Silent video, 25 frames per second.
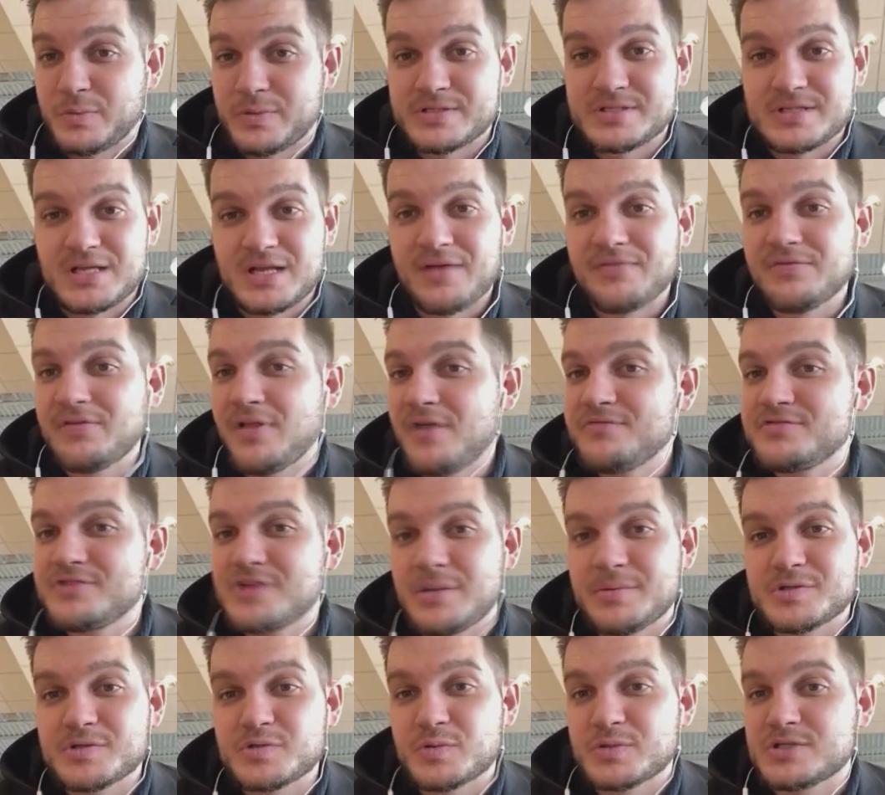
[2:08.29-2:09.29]
Winston. I've loved
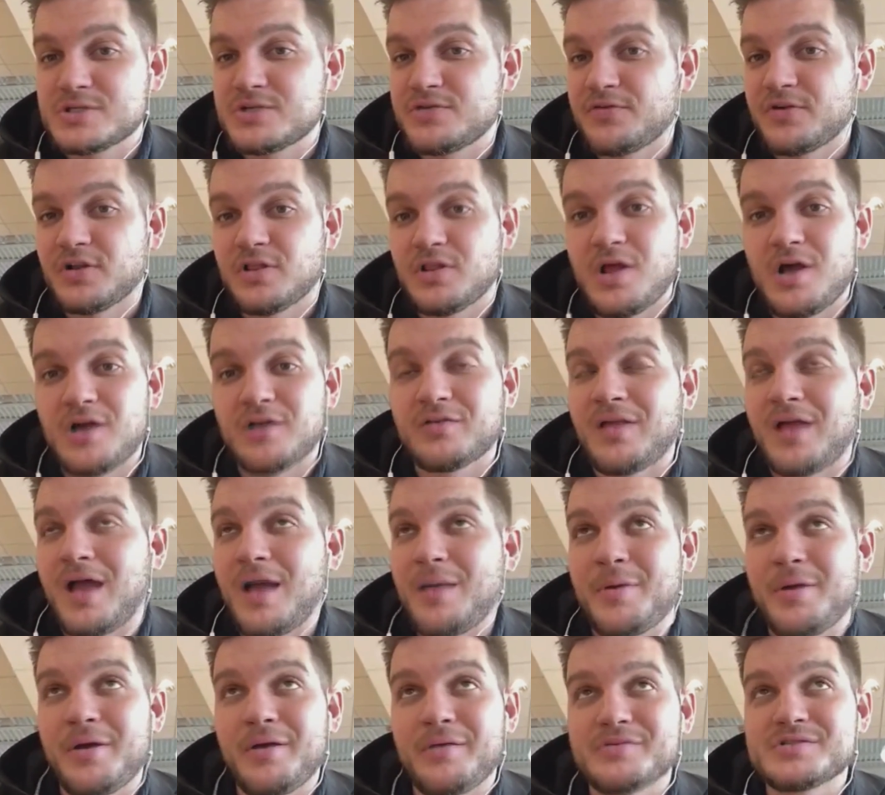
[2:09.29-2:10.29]
Jameis Winston for a long
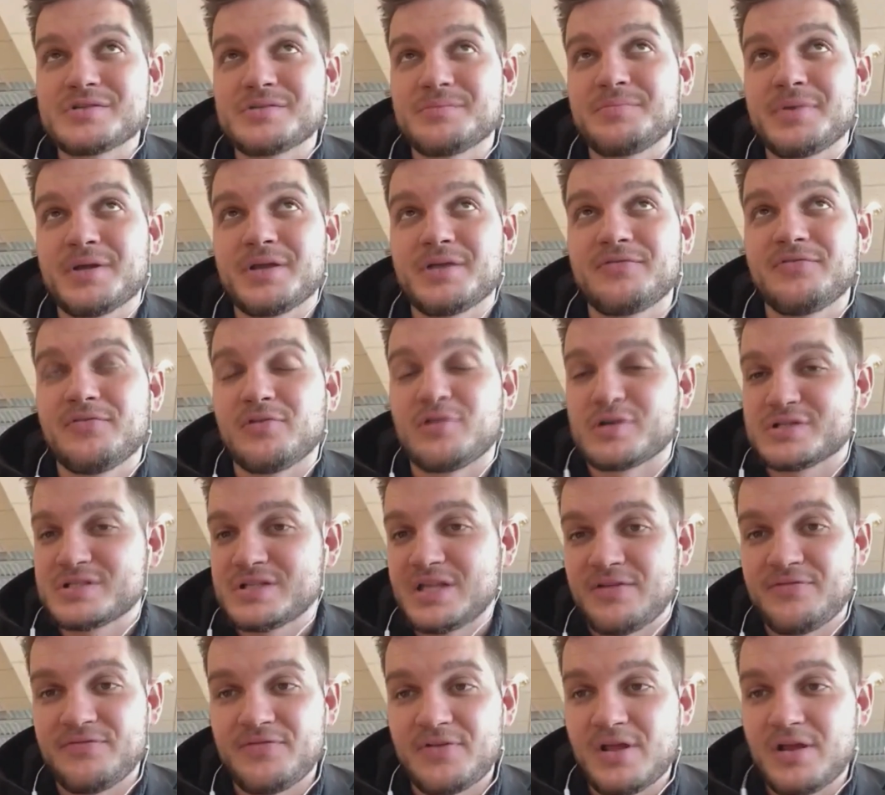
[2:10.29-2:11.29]
time. I was a big Florida
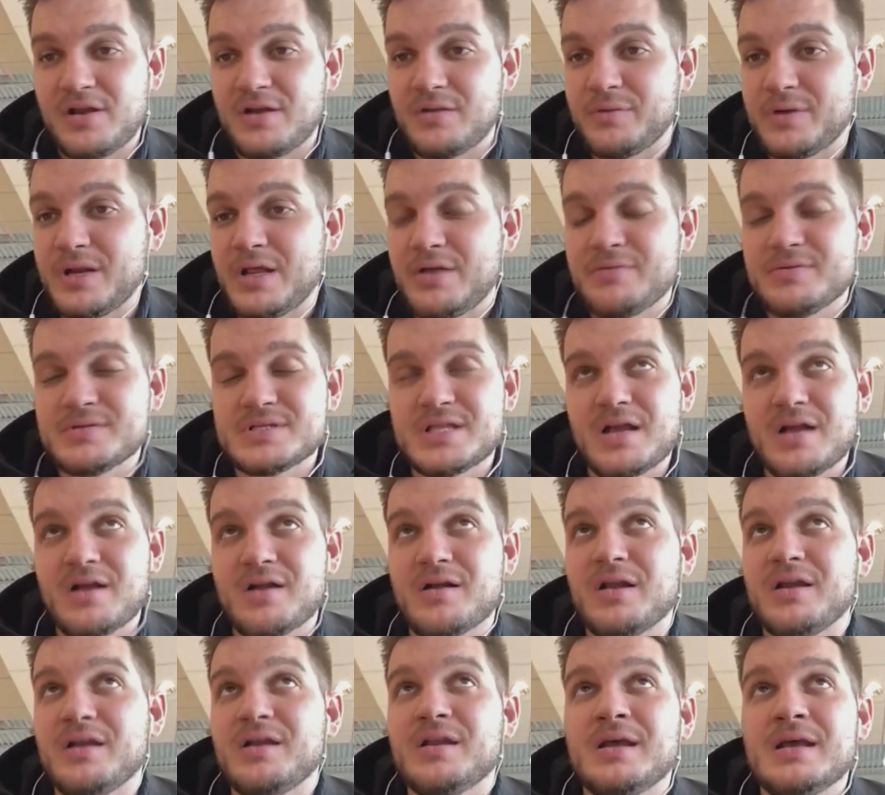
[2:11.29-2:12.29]
State fan when he was
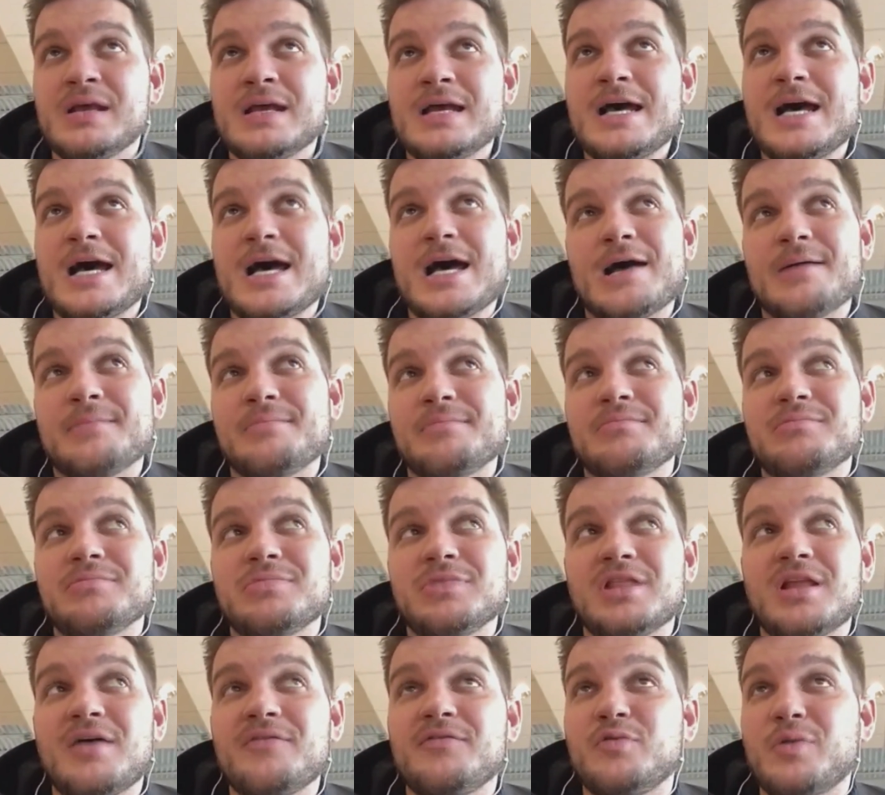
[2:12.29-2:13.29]
there, and um,
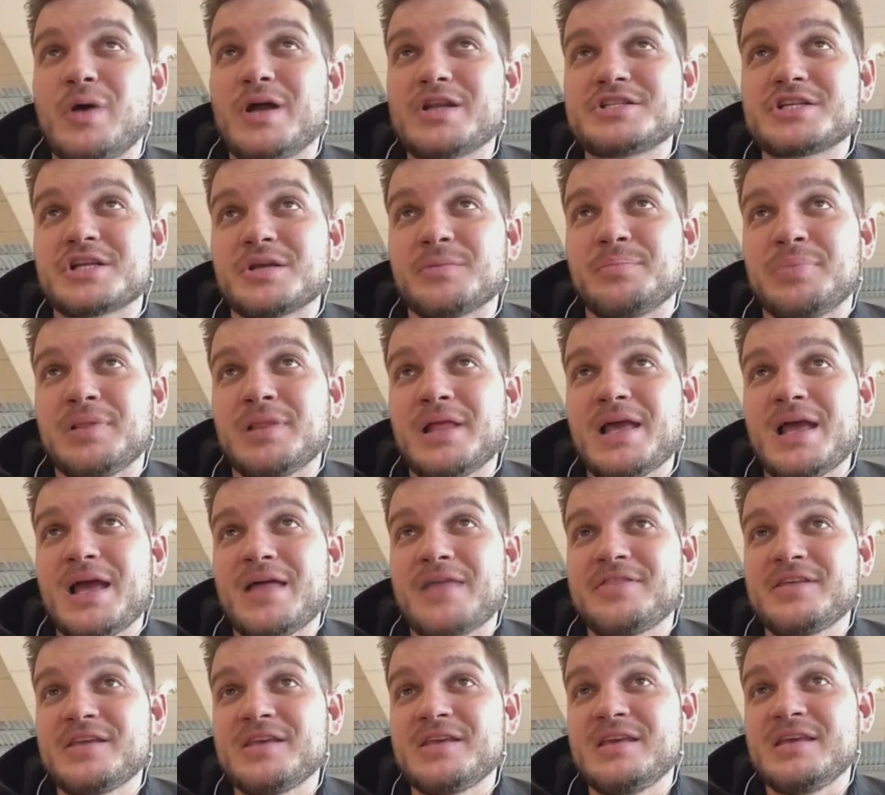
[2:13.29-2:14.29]
loved watching him play. I
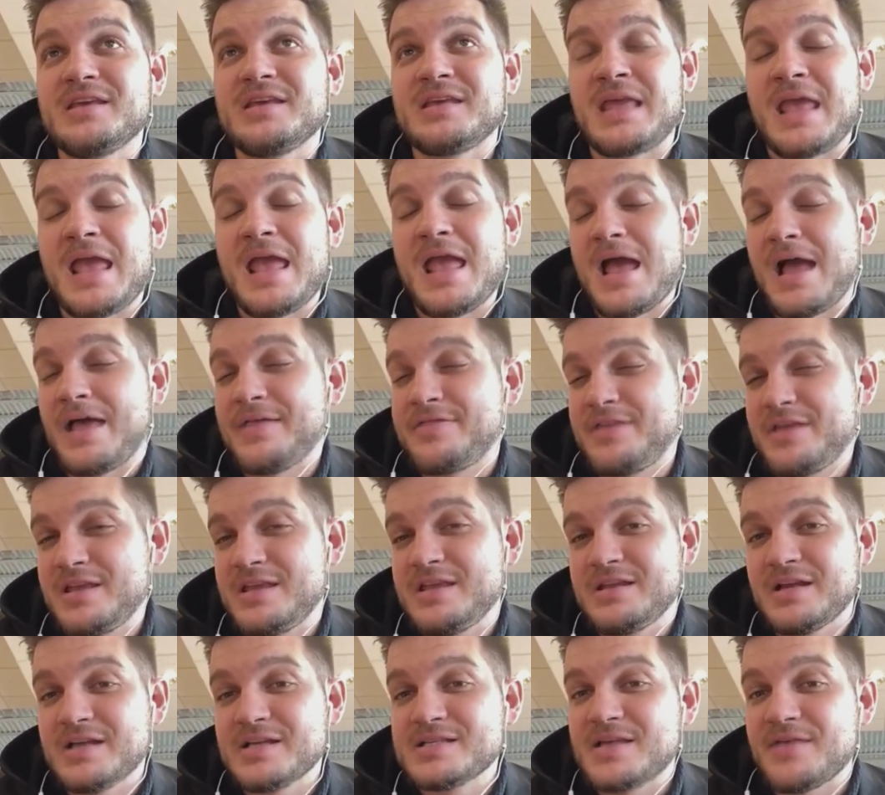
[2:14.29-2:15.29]
think he can. I think
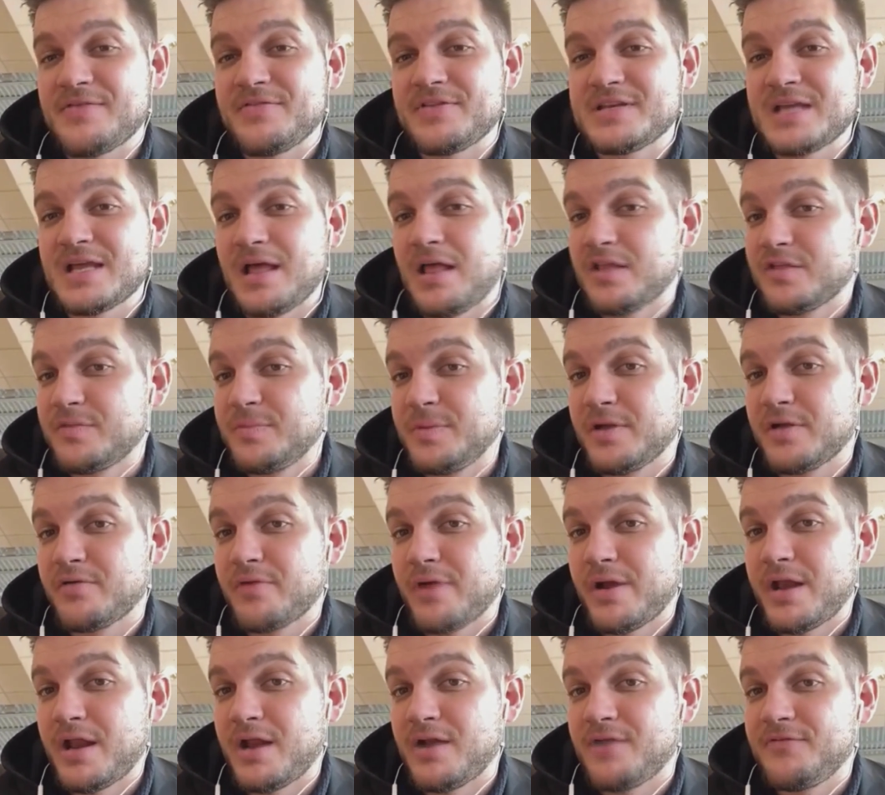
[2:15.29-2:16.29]
he does have the talent to be a
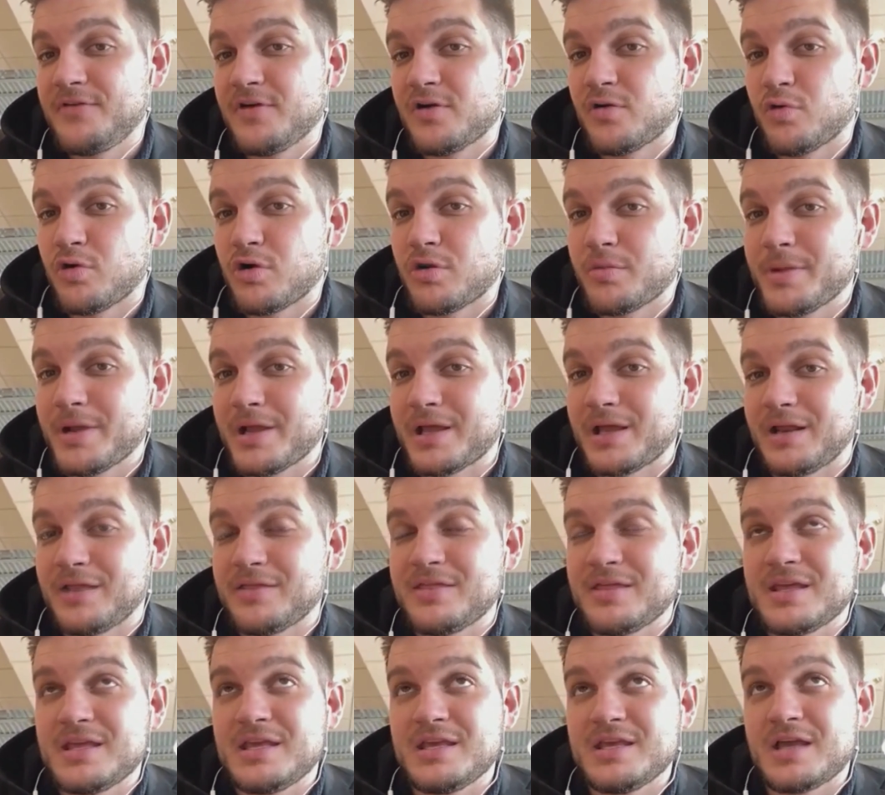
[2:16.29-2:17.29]
great NFL quarterback, and I
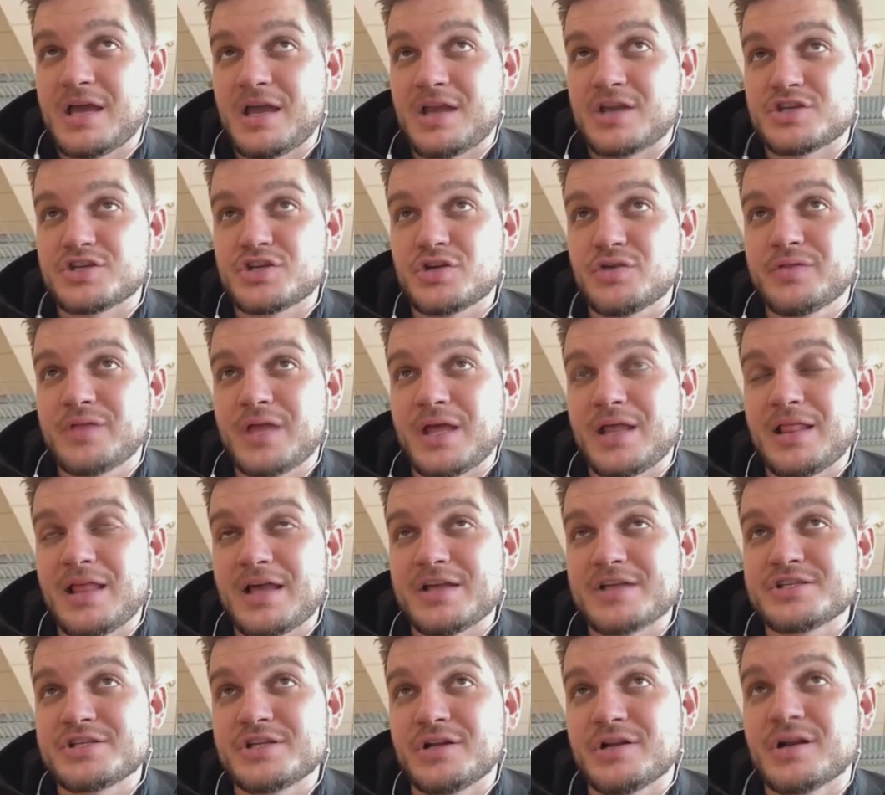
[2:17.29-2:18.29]
think he kind of showed that
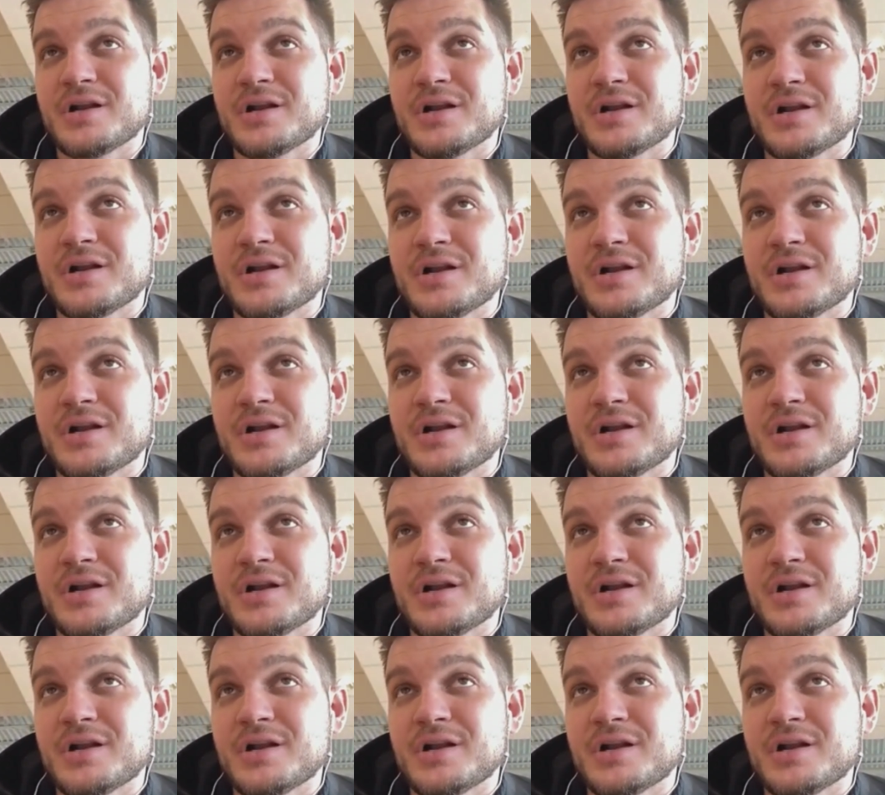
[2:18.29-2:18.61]
last year.